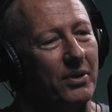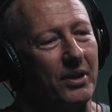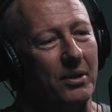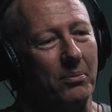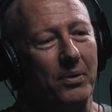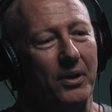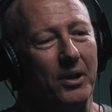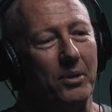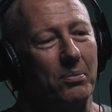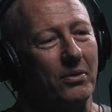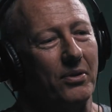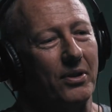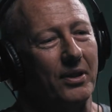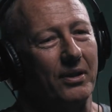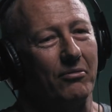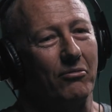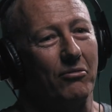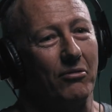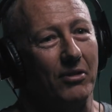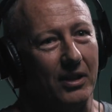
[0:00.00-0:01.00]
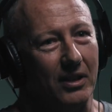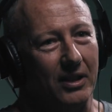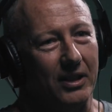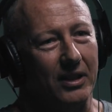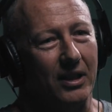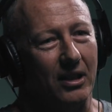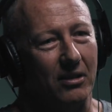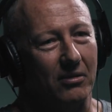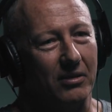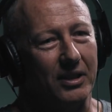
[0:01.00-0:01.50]
But the people that
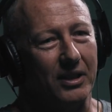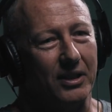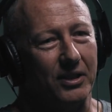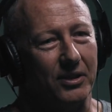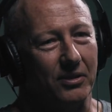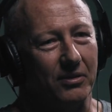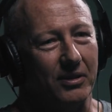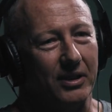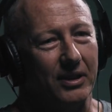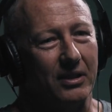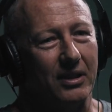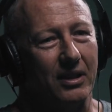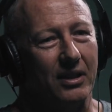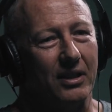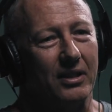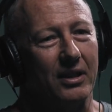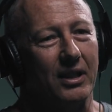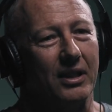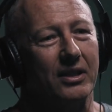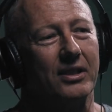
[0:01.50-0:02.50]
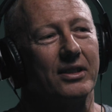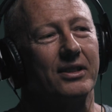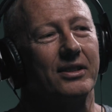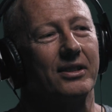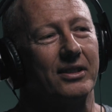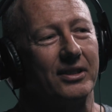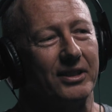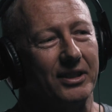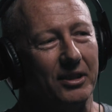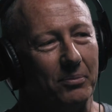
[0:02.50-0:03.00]
really know what they're doing, they just
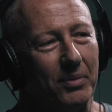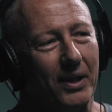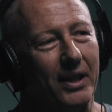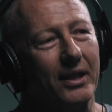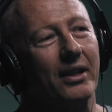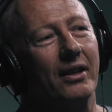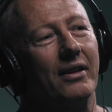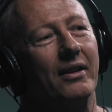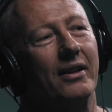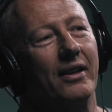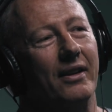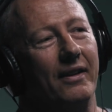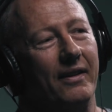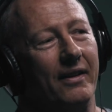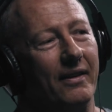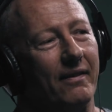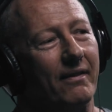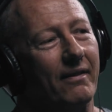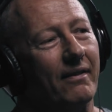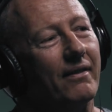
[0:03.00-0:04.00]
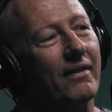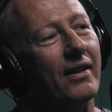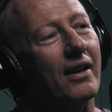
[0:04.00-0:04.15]
sort of sit back and go, yeah.